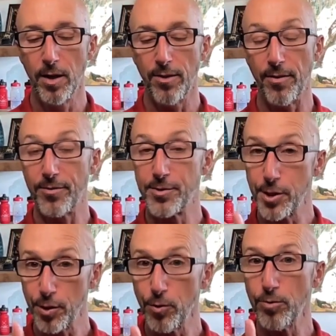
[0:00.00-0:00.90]
The
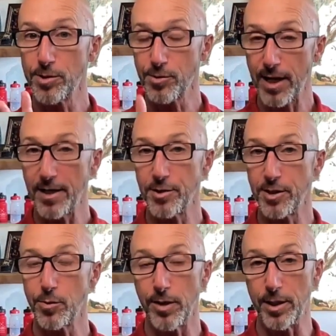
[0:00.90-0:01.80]
two
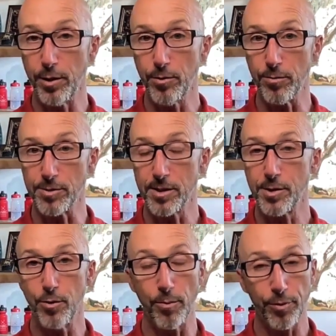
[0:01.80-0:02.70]
strategies we use
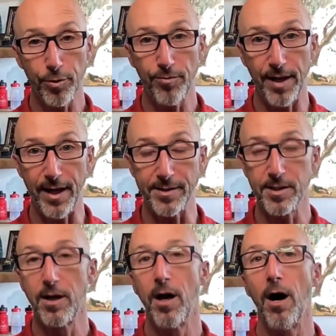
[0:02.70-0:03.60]
to improve
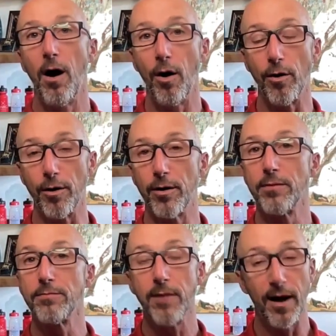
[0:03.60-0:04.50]
that
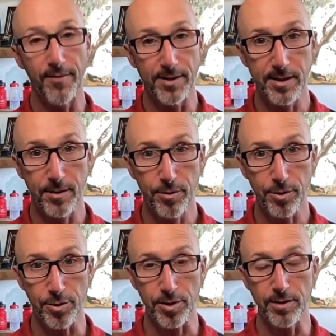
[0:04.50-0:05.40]
are obviously
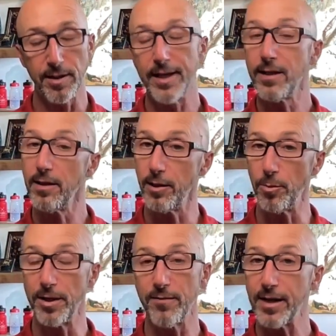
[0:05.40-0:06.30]
nutrition and a little
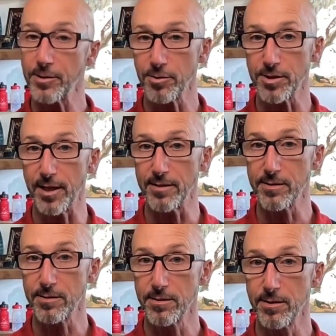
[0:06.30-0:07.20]
bit of
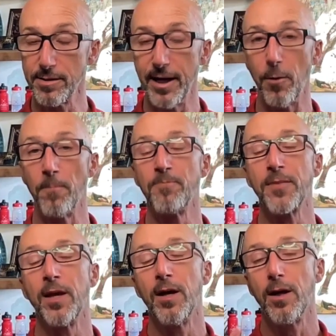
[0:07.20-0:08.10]
exercise. Now,
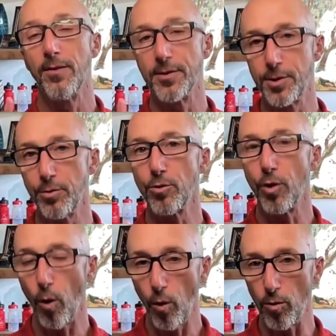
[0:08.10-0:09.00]
the two
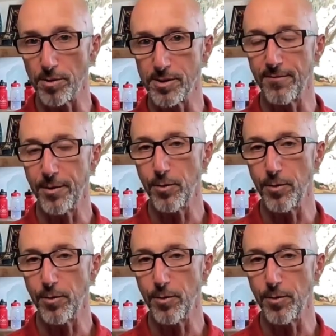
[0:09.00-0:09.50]
goals, if